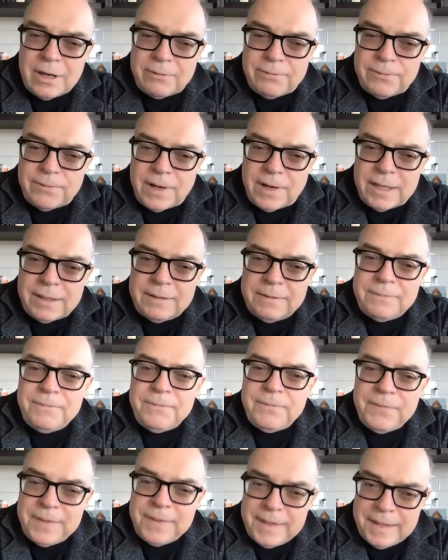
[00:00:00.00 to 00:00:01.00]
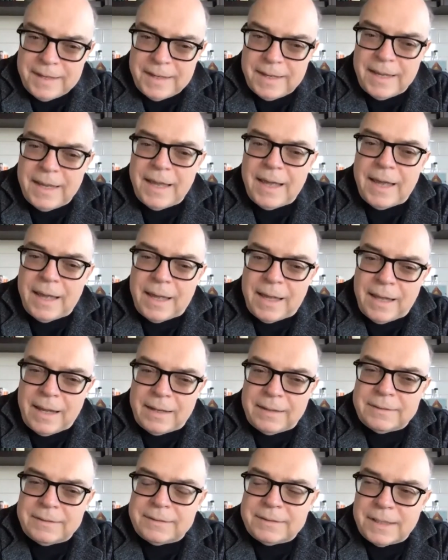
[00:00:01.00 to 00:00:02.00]
fun,
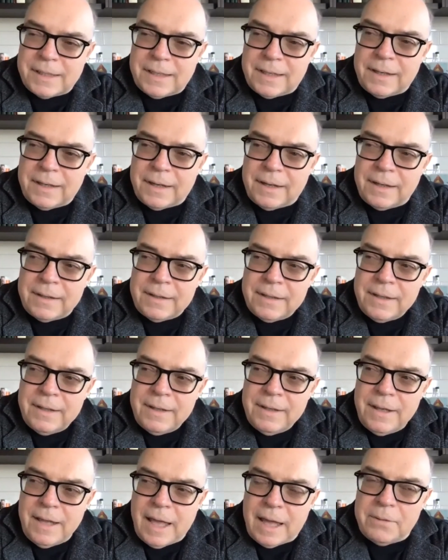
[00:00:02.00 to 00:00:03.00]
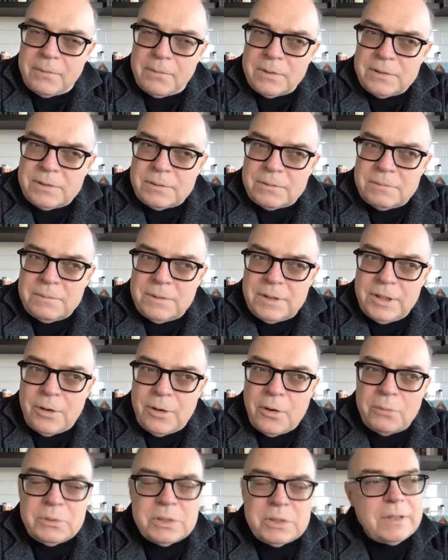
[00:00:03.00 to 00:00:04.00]
and it was, you
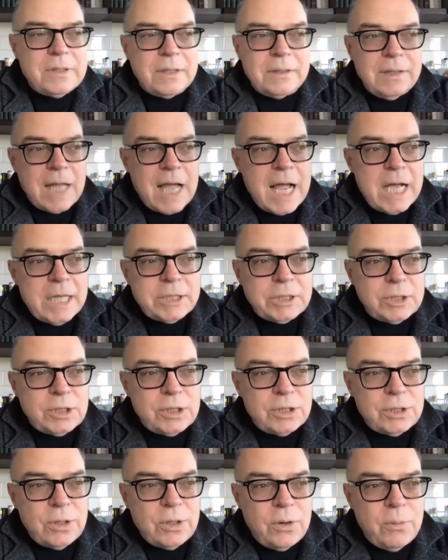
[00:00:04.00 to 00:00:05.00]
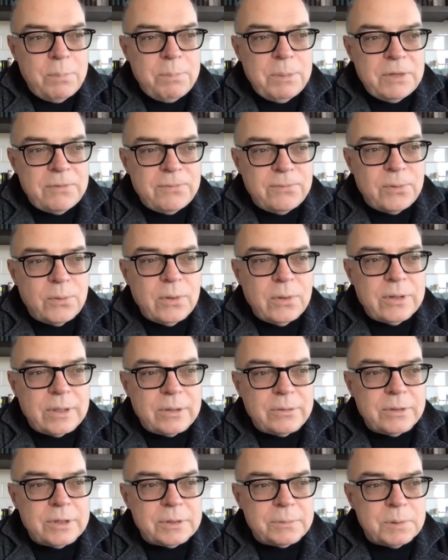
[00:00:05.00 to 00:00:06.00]
know, it was the last show before the
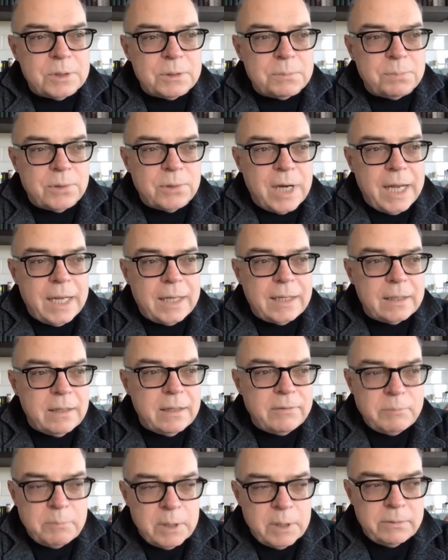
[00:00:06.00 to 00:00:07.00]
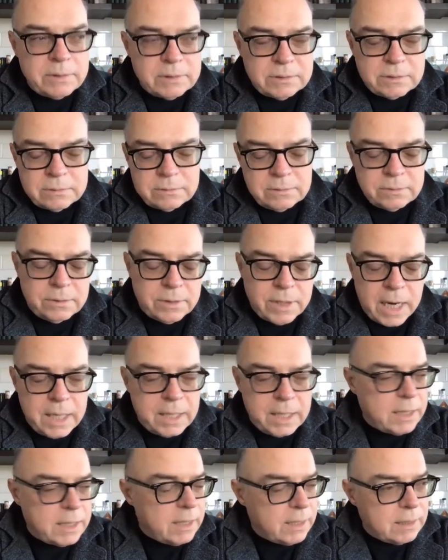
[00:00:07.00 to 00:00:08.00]
Christmas break, and everybody was
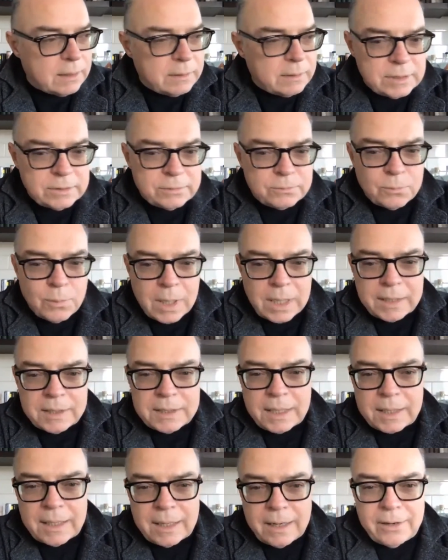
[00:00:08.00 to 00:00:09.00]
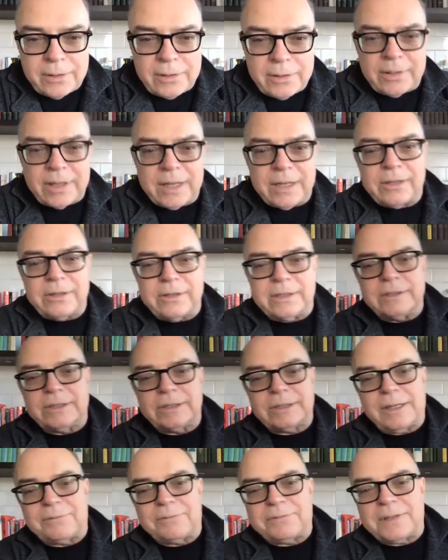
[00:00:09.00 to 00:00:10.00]
cranky and just wanted to get out of there and
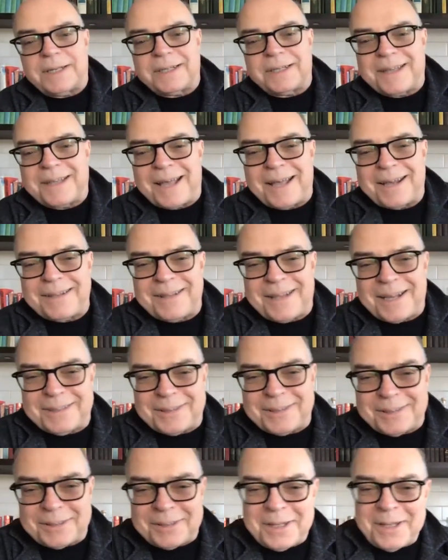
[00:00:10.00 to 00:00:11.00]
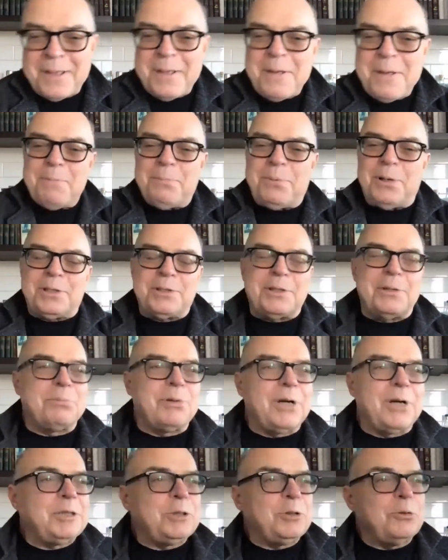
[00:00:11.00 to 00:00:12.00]
stuff like that, and that just puts the
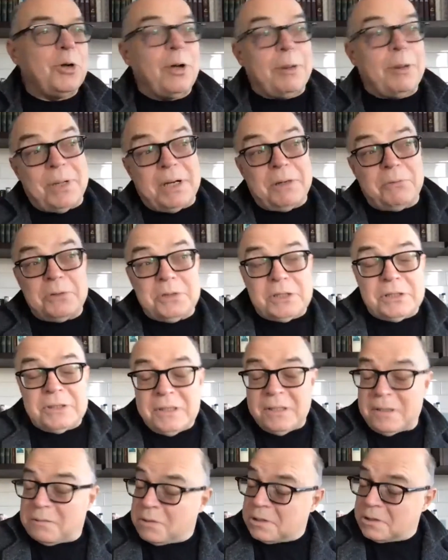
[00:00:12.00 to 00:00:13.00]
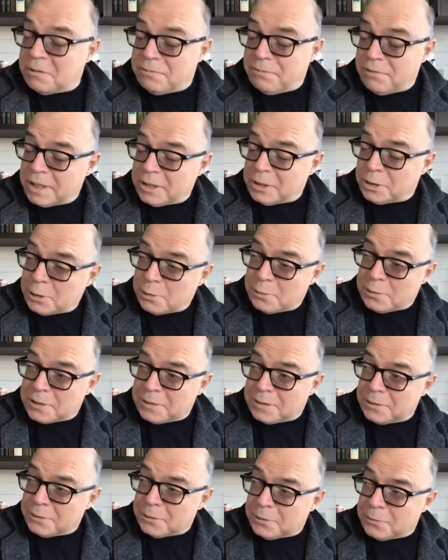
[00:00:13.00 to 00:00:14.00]
pressure on. But it was a fun show to
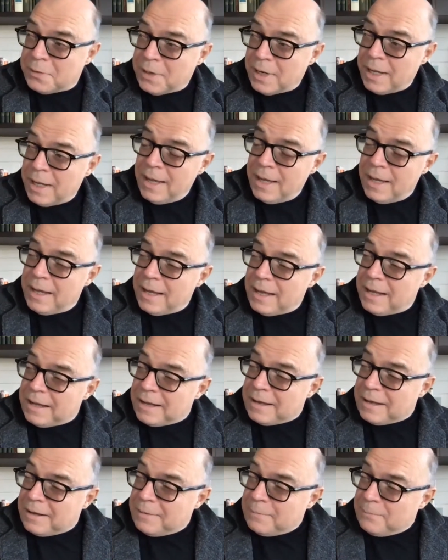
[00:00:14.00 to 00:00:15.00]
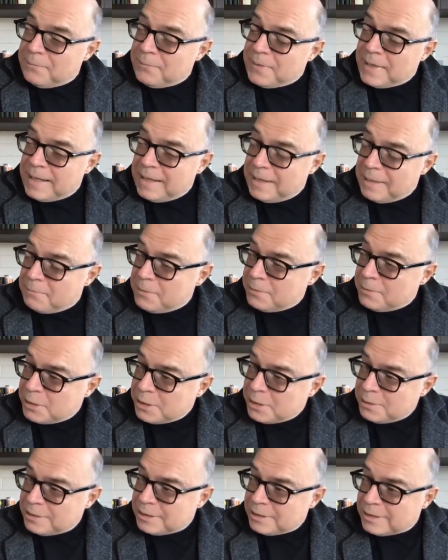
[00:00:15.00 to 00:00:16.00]
do. And then what was
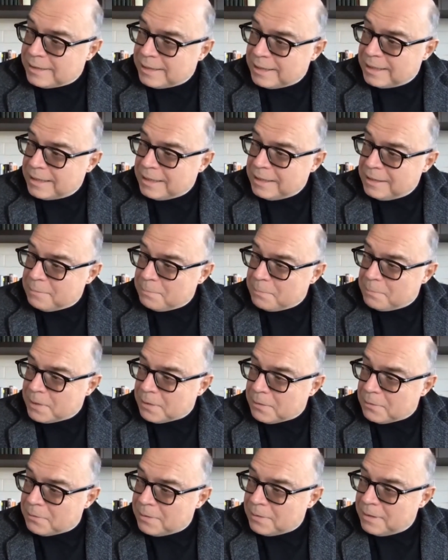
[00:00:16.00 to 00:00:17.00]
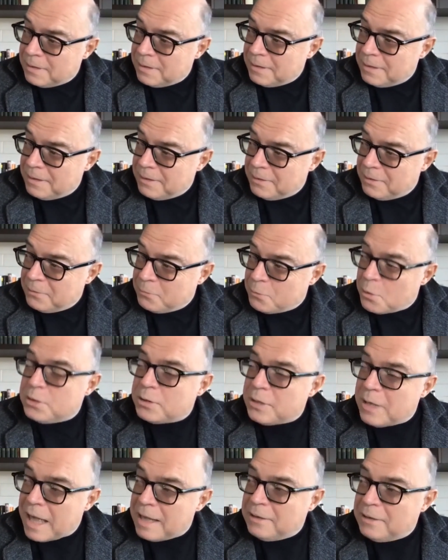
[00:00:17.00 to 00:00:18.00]
I just thinking about? Well,
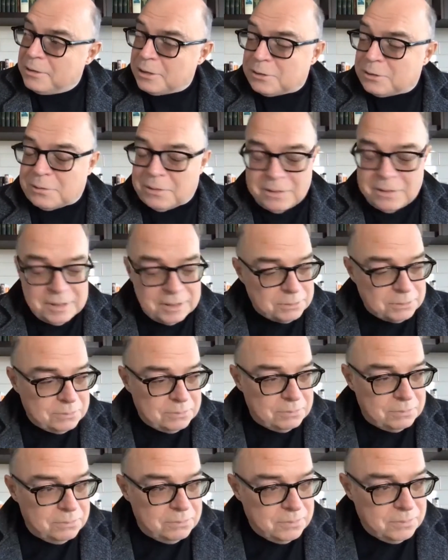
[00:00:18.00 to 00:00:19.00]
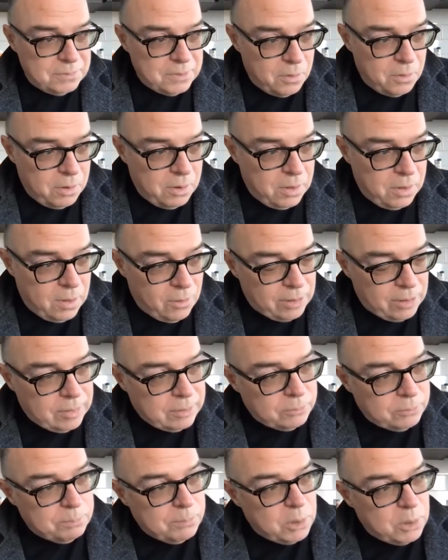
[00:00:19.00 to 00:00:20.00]
I just this on
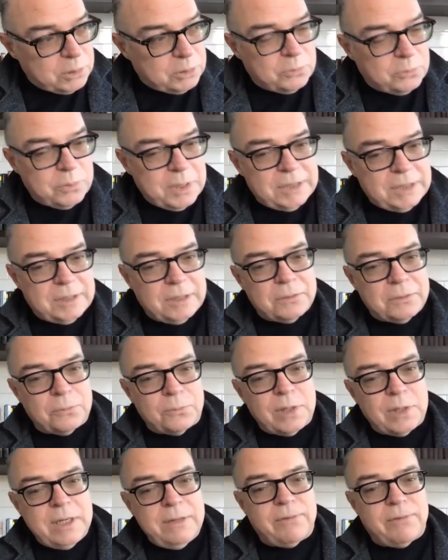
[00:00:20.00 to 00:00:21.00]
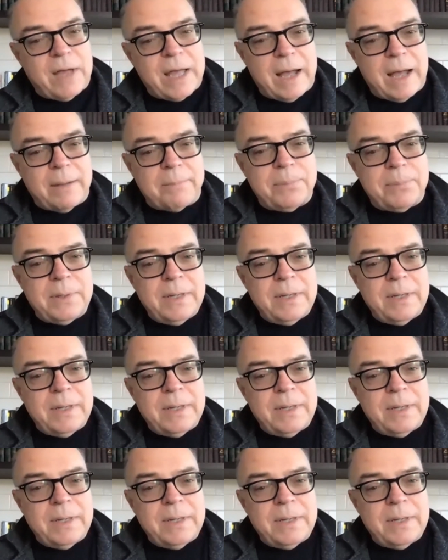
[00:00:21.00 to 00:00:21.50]
the most recent revamp,